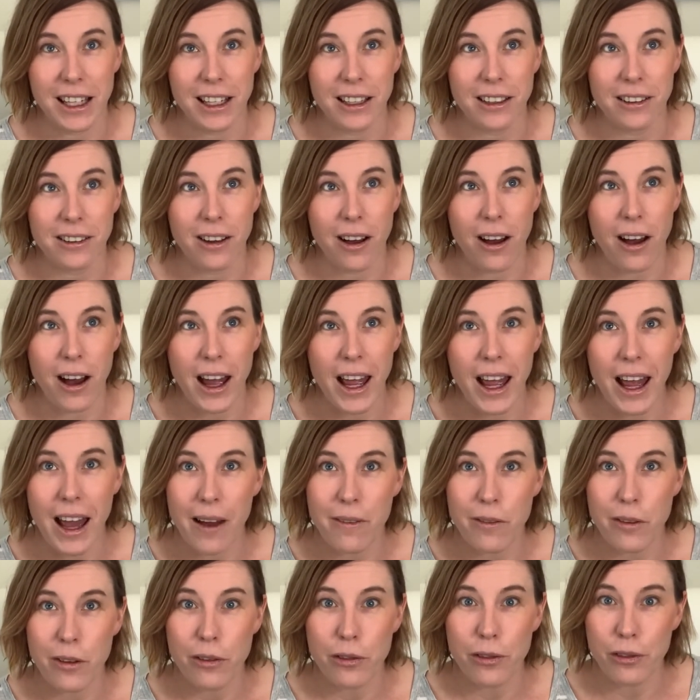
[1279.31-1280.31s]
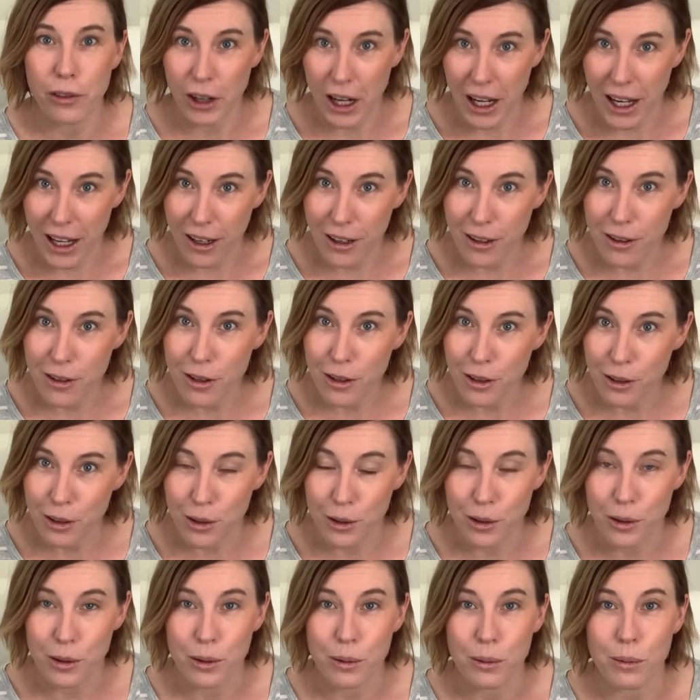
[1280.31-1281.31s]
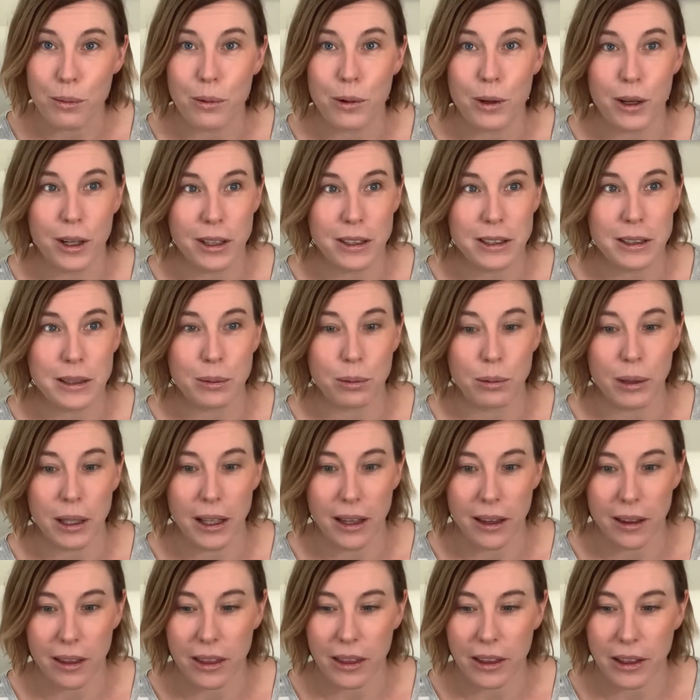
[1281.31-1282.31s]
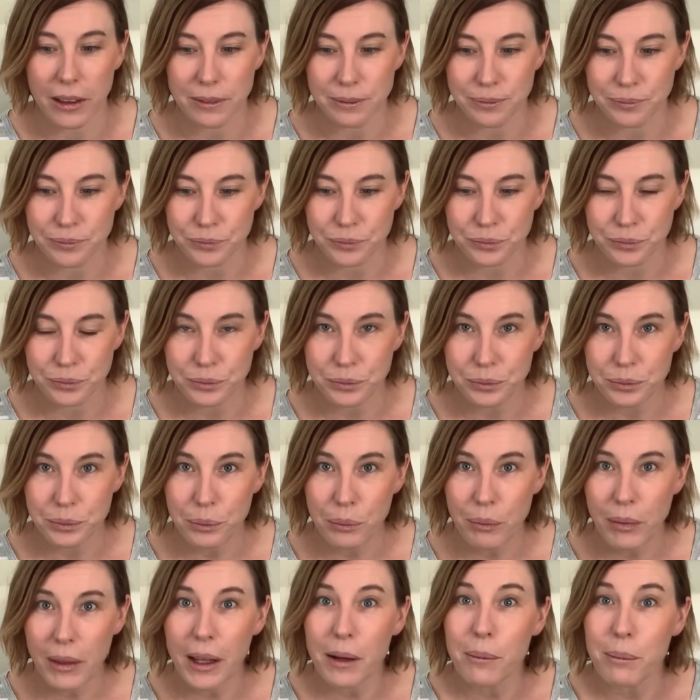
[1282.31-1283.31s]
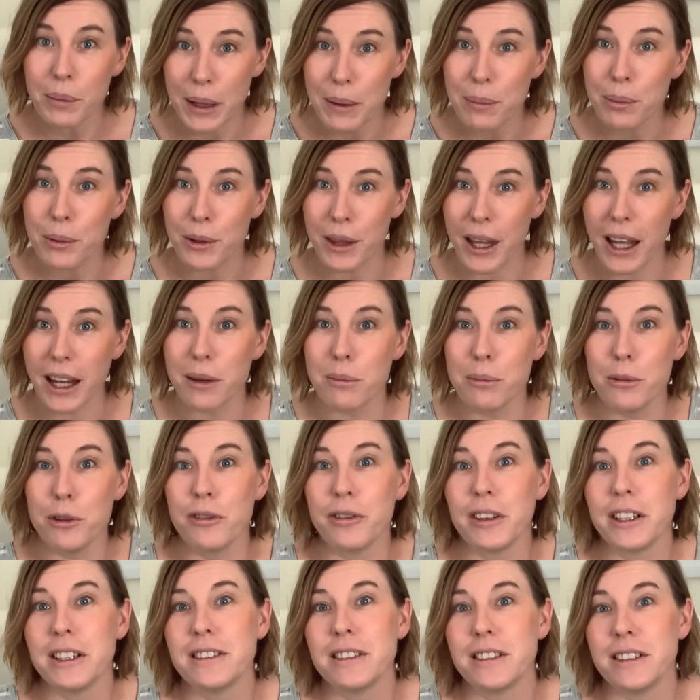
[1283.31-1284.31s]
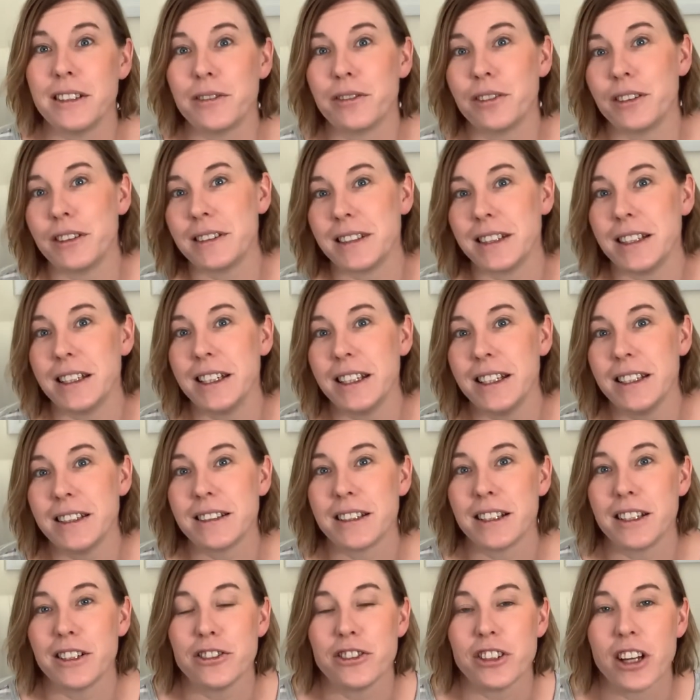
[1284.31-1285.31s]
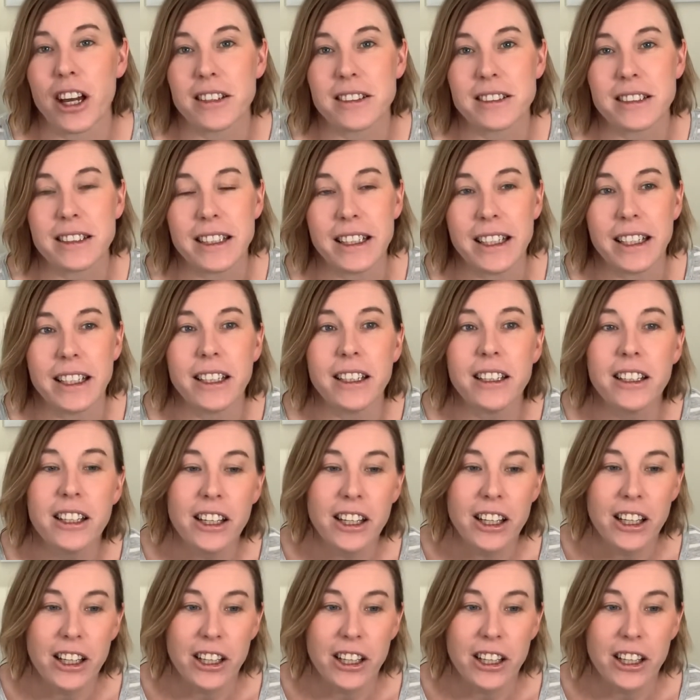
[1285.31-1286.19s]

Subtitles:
And I have a friend who works with people that are moving to different cities and adjusting.